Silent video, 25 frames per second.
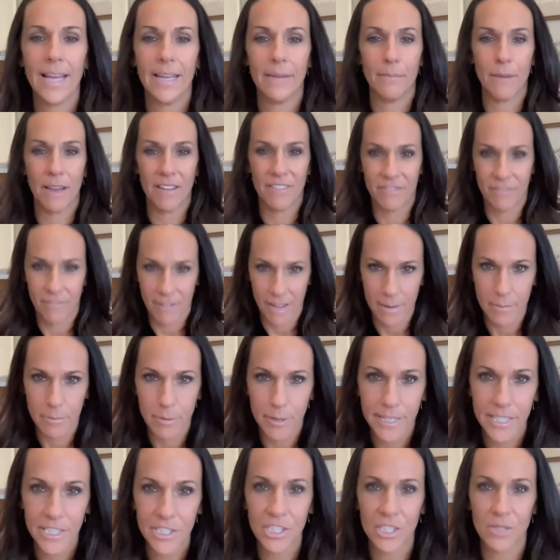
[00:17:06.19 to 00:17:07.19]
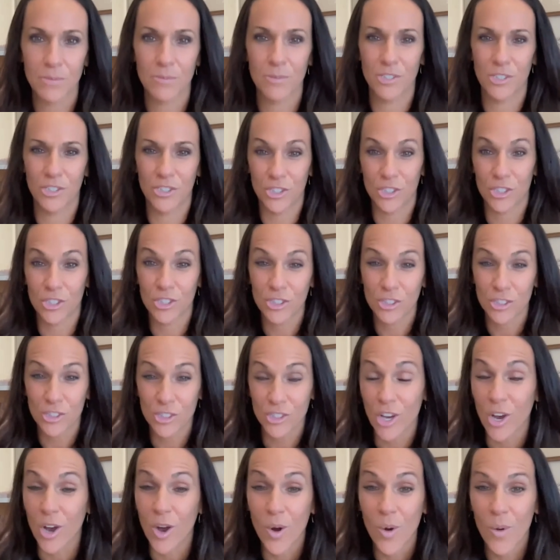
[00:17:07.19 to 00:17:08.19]
and my vibration was just
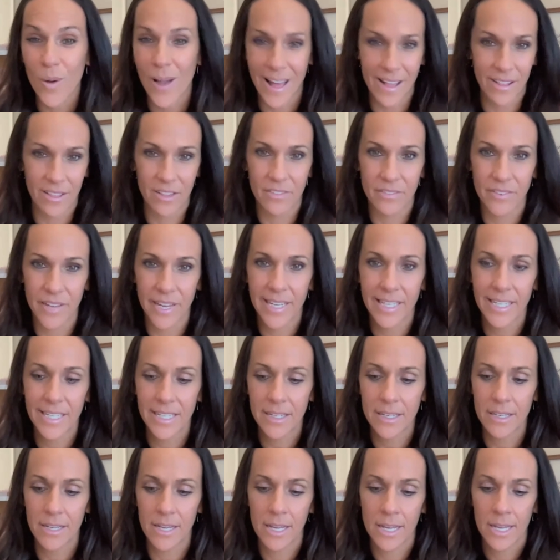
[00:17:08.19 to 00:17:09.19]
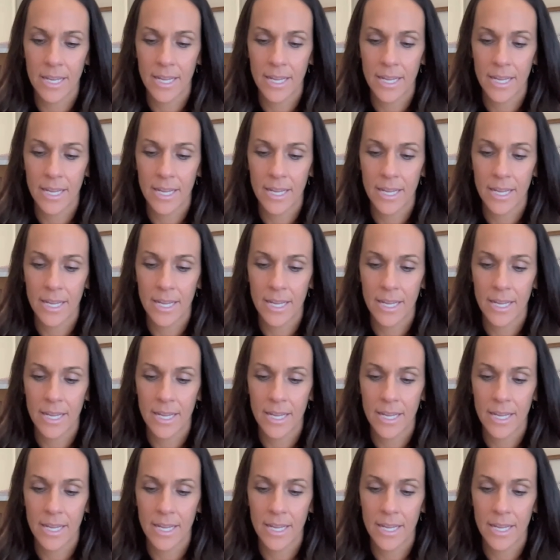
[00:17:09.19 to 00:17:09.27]
so elevated.